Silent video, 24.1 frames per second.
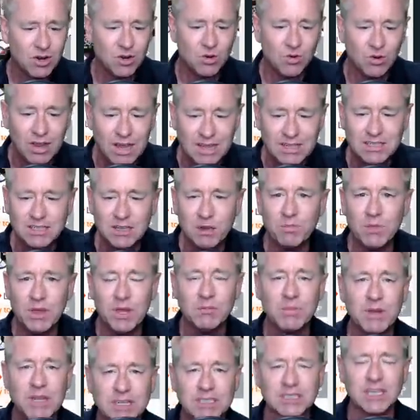create
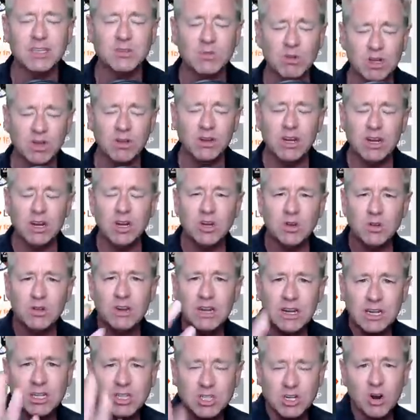something, because that's what you need to do.
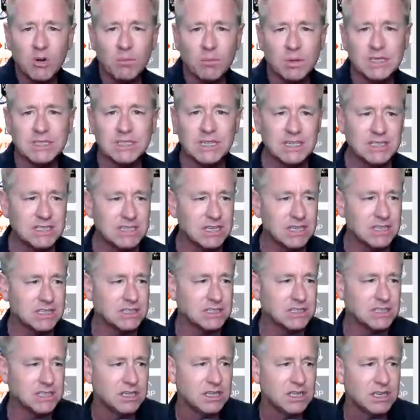You need to start
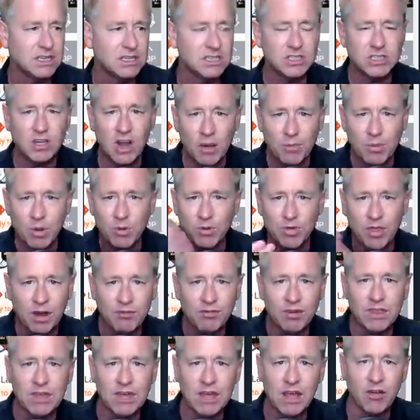businesses. Stop it with
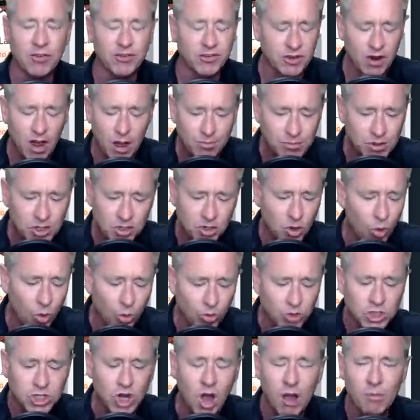everything else. Stop the
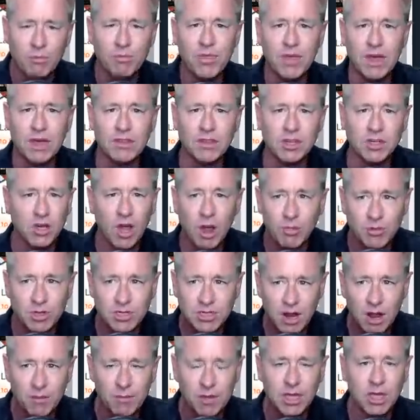whole job thing. The job
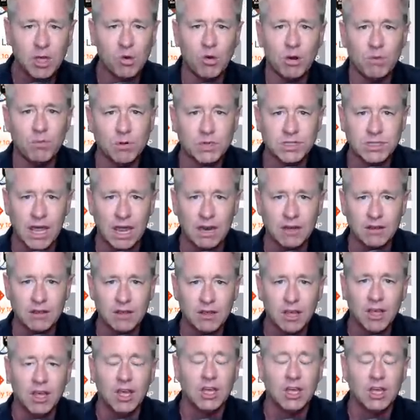does not make you one percent.